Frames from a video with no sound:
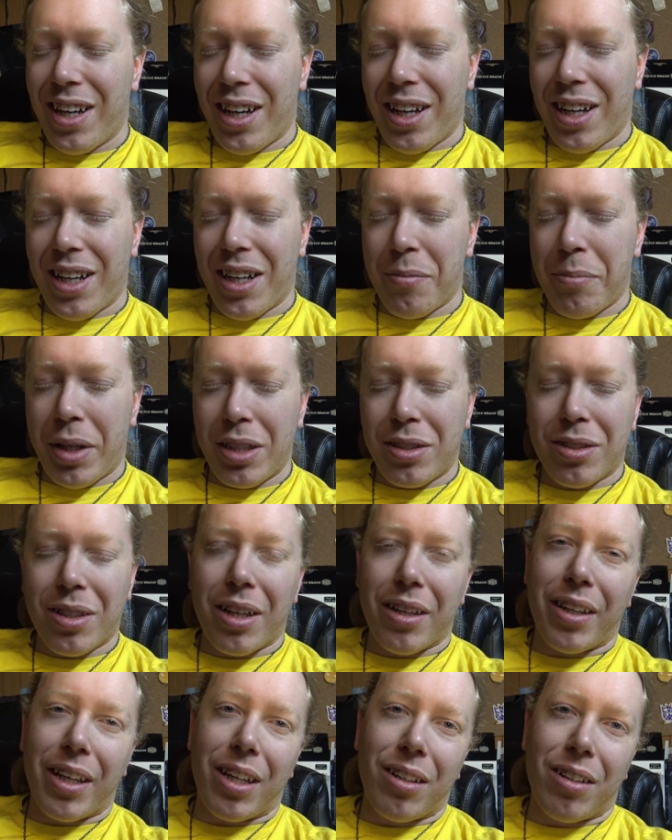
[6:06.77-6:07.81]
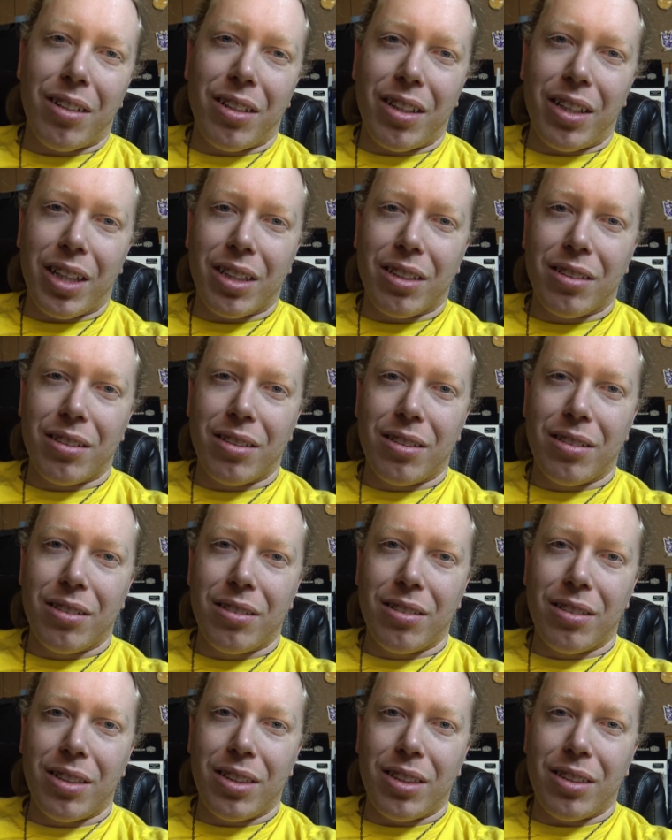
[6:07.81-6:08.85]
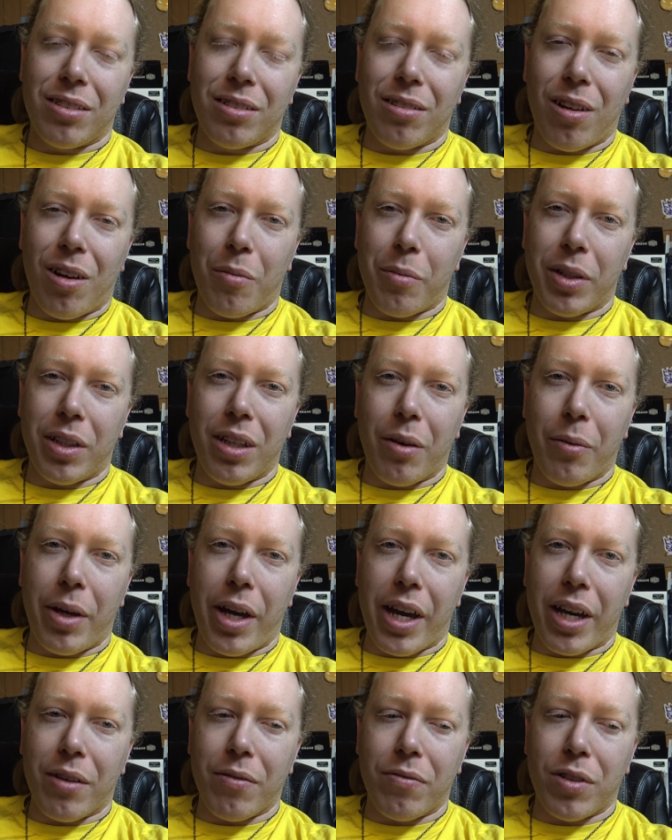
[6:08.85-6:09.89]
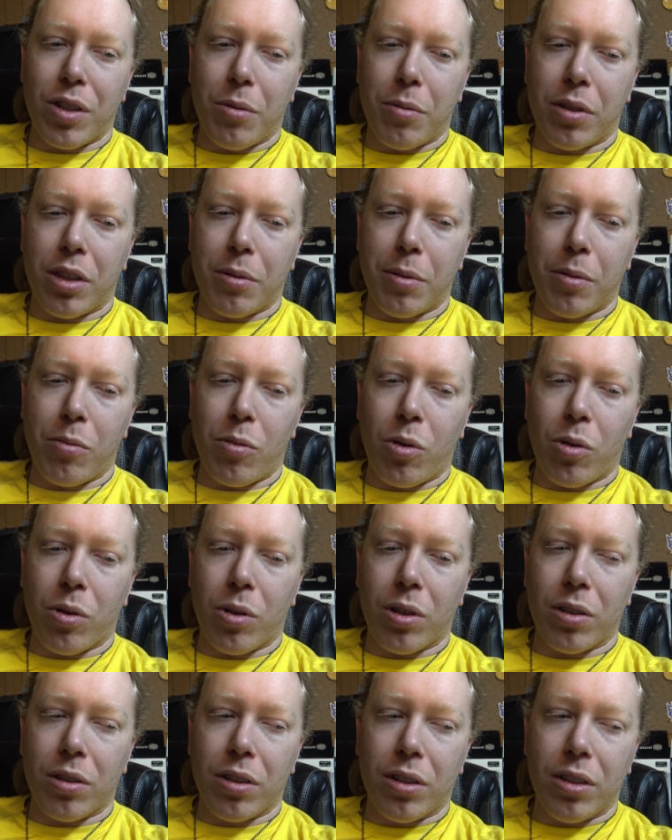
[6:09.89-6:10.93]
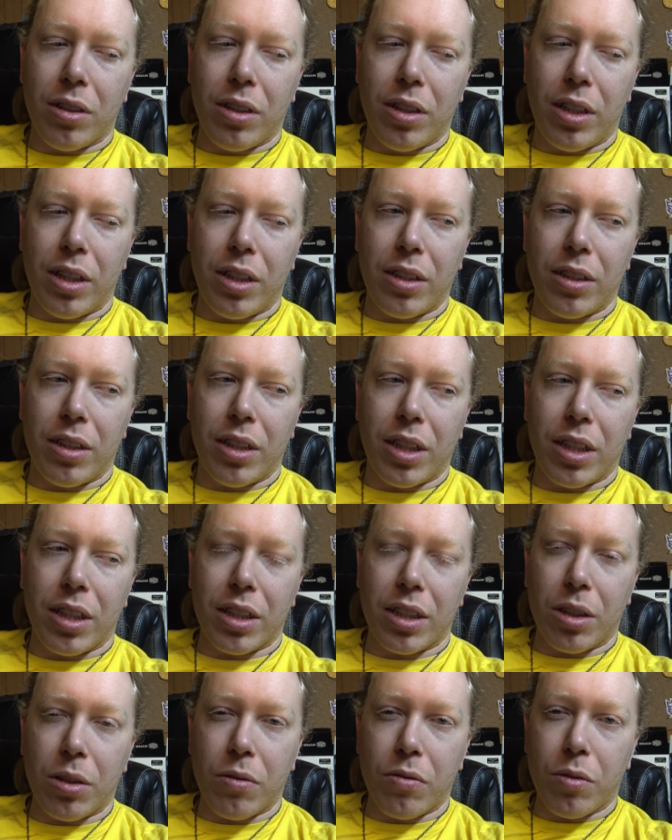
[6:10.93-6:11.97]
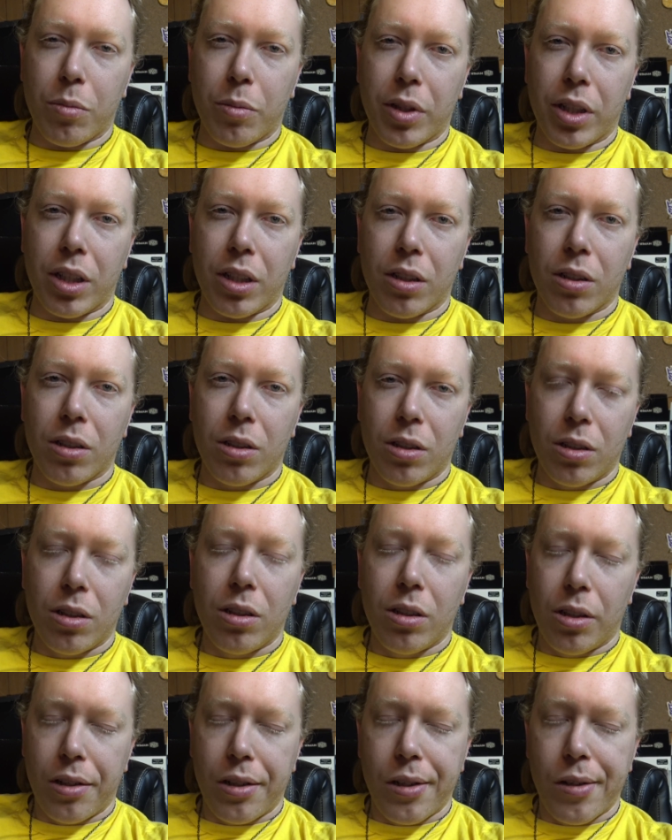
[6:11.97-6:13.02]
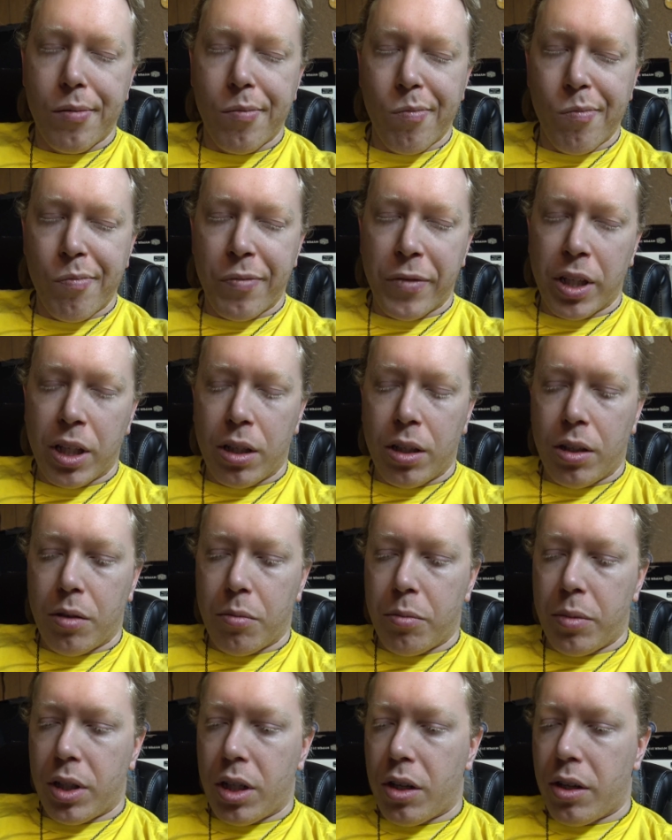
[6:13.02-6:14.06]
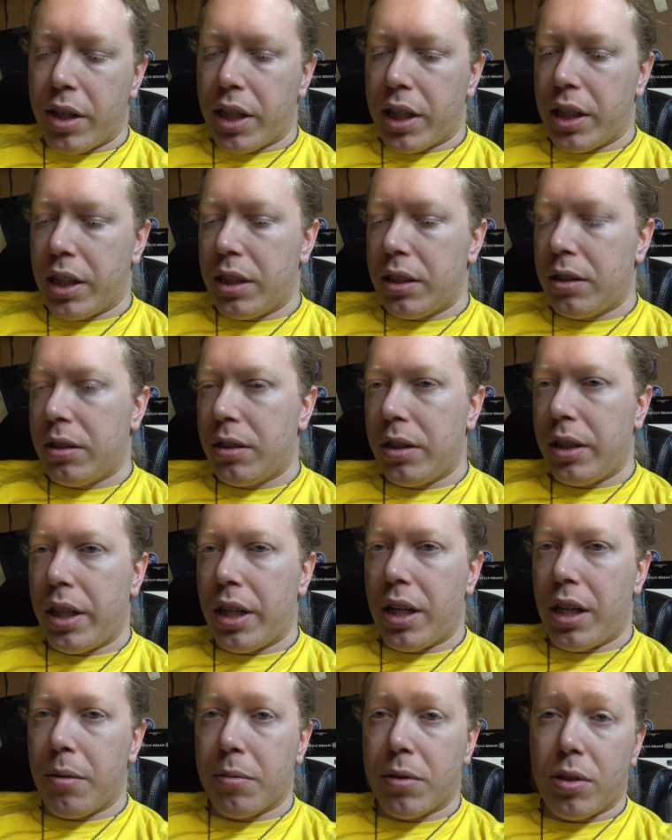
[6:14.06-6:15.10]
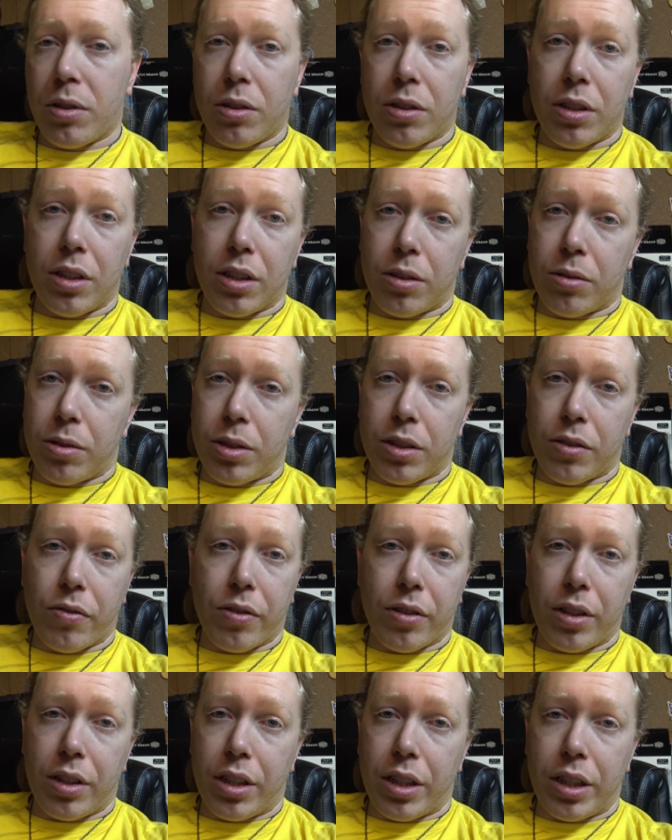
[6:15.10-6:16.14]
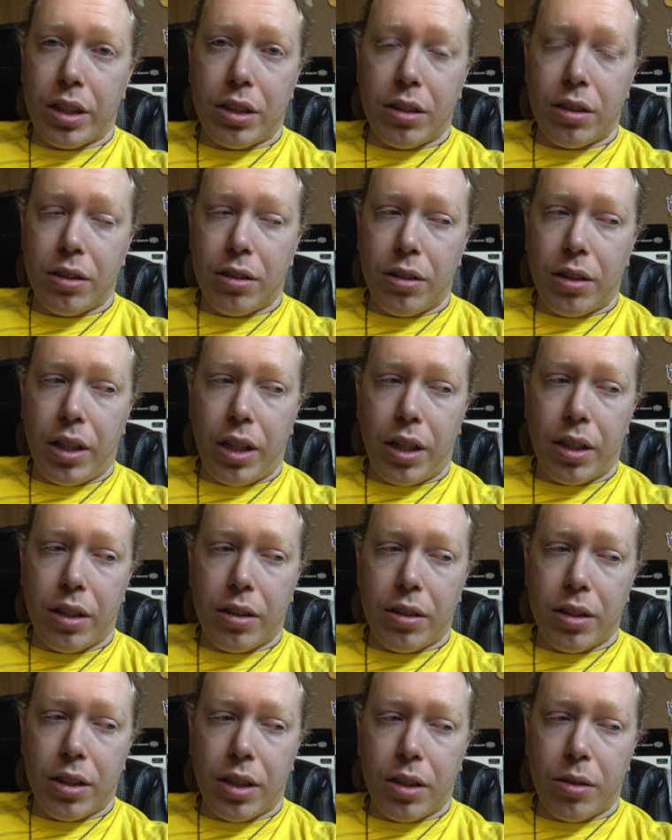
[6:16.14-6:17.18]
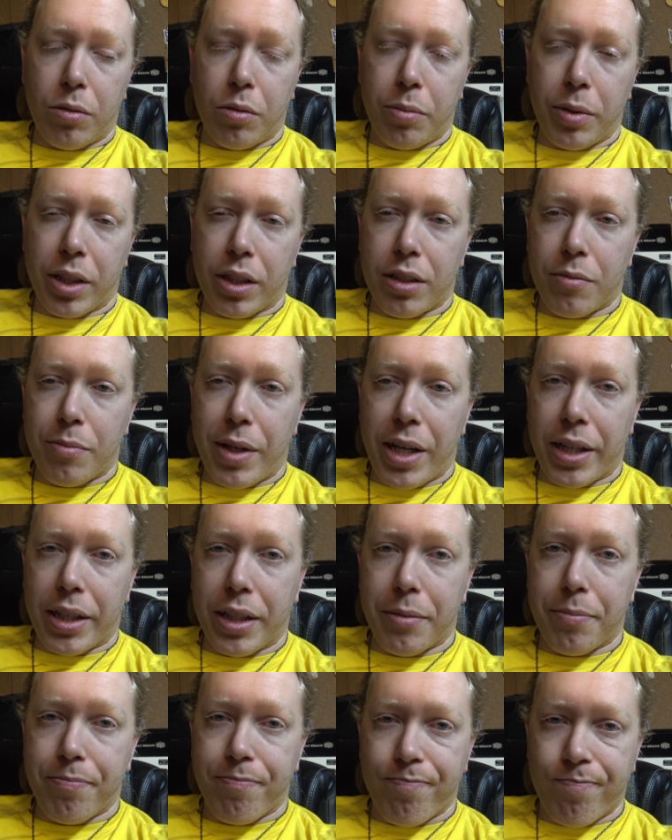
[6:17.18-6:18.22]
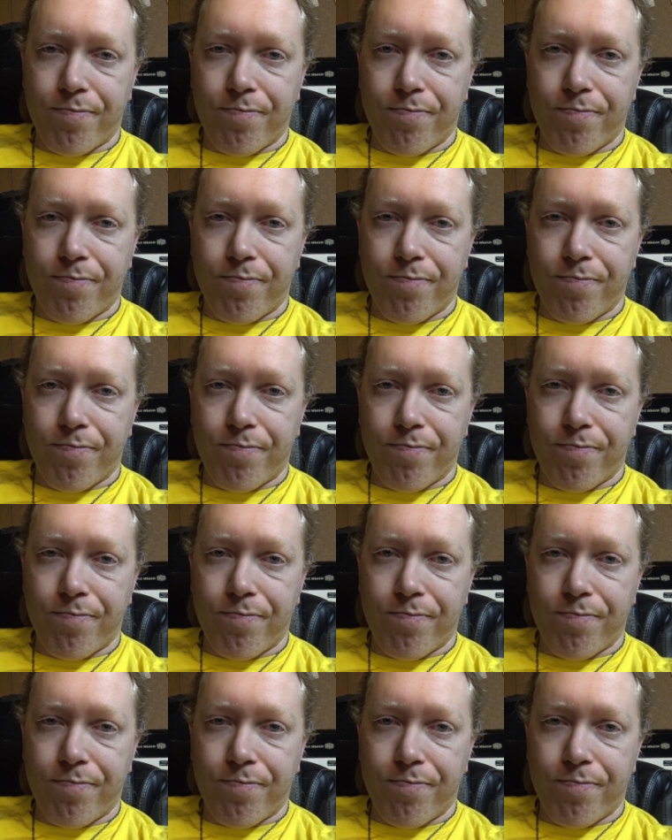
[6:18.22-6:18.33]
I might try that on the next installment. That way I can film a little bit more and go from there. But alright guys, yeah, I'm calling it quits for the night, and we'll pick this back up.